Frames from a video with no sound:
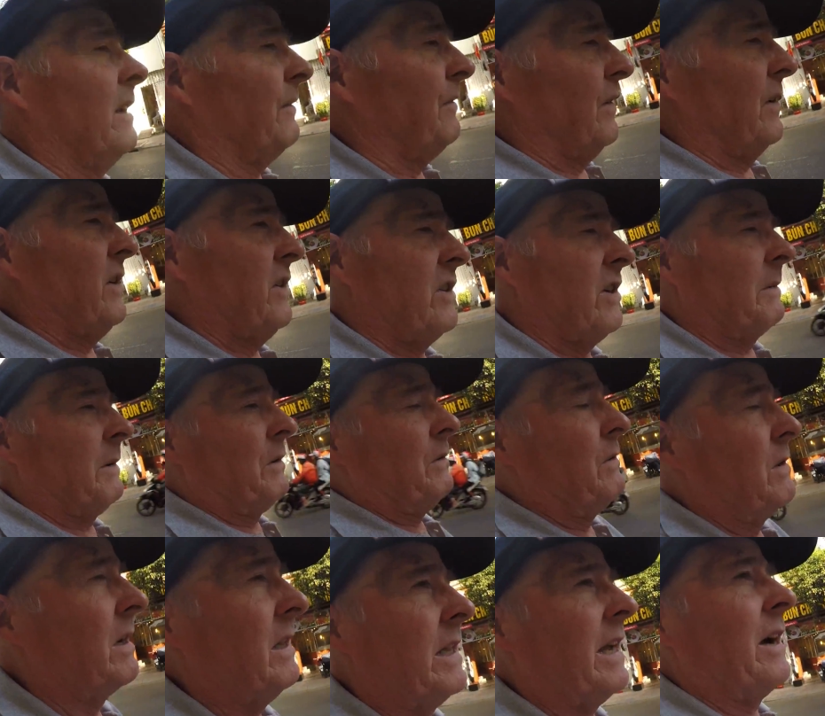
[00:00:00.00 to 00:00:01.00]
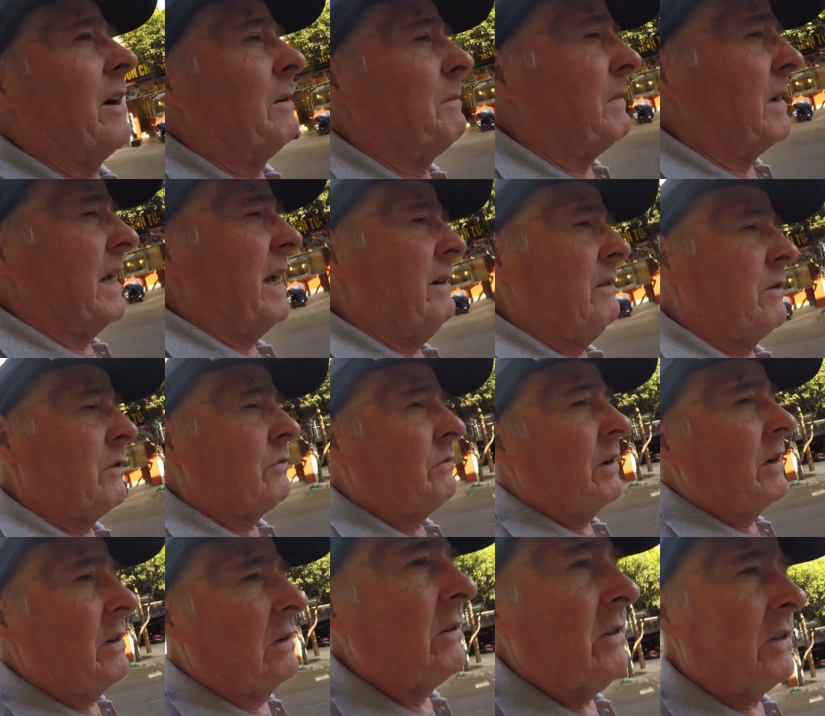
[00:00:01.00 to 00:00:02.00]
the first time it really helped me out was
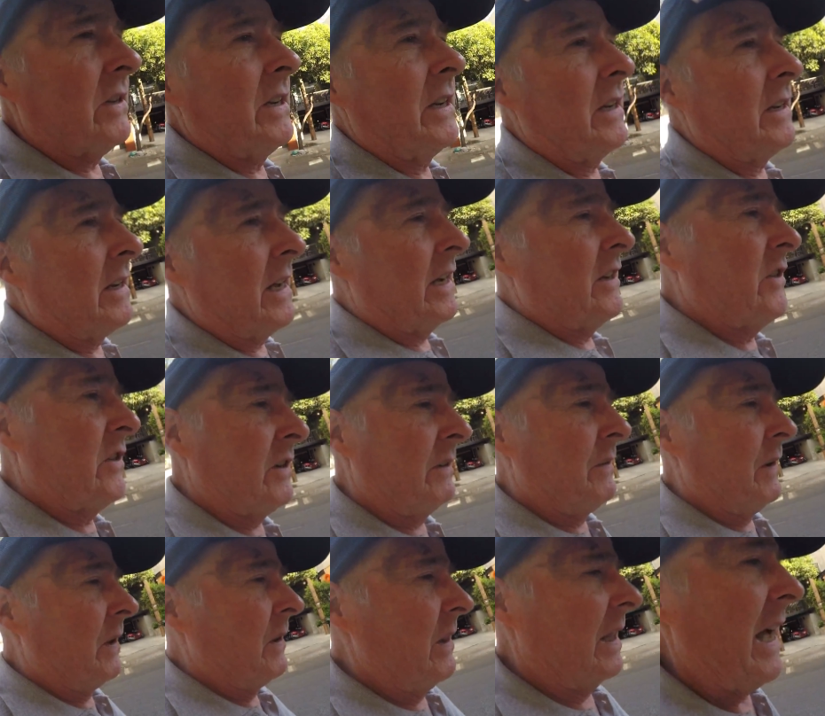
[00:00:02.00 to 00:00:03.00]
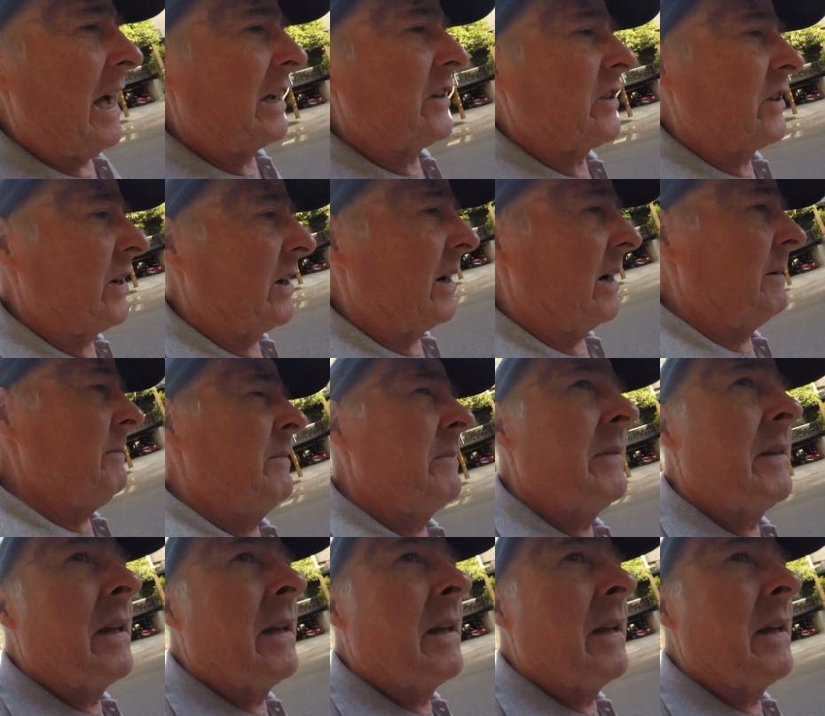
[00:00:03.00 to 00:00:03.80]
when I was in Seville last time.